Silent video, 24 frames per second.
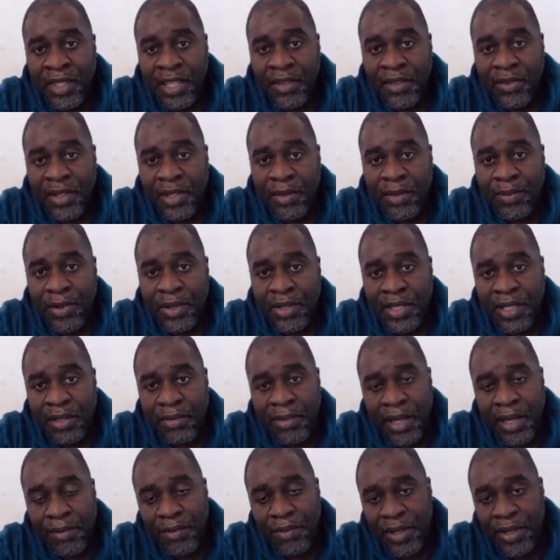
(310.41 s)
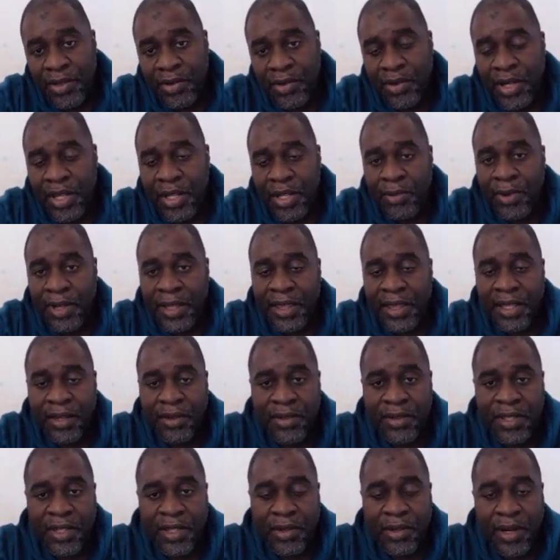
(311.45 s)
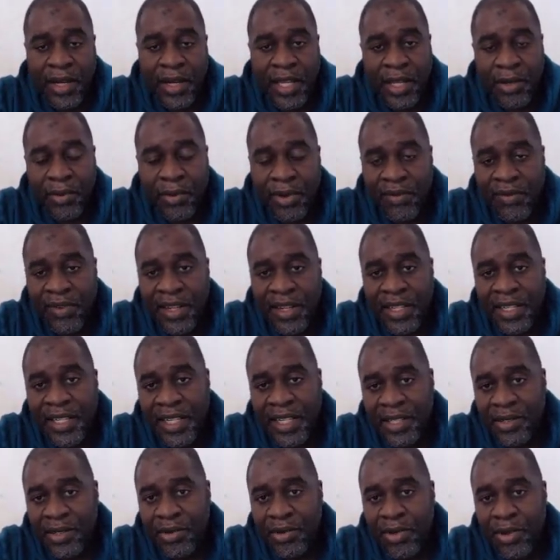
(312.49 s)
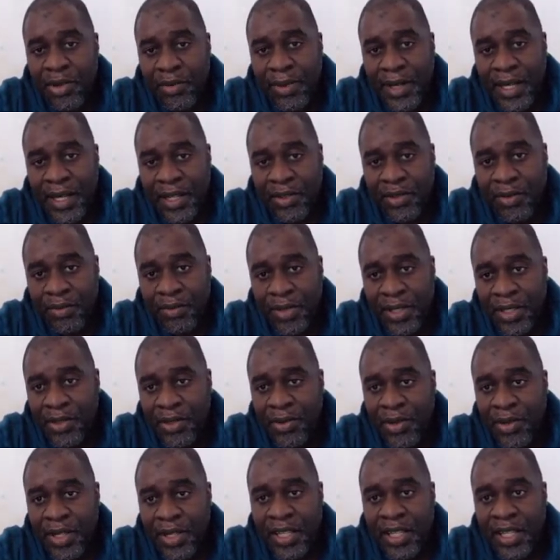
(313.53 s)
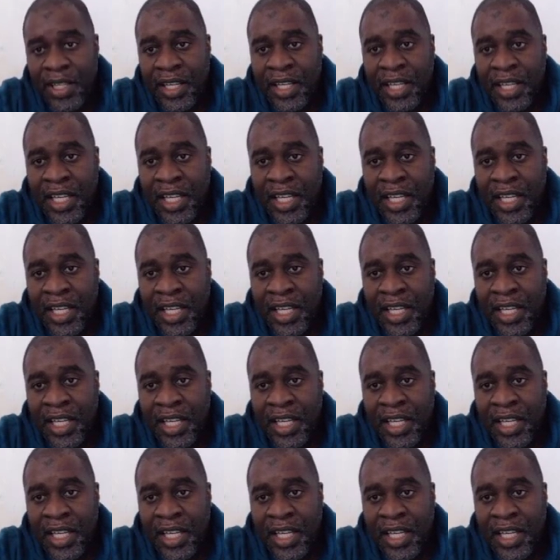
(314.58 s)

If you deposit by Bitcoin, $1,000 equivalent has to go back to Bitcoin.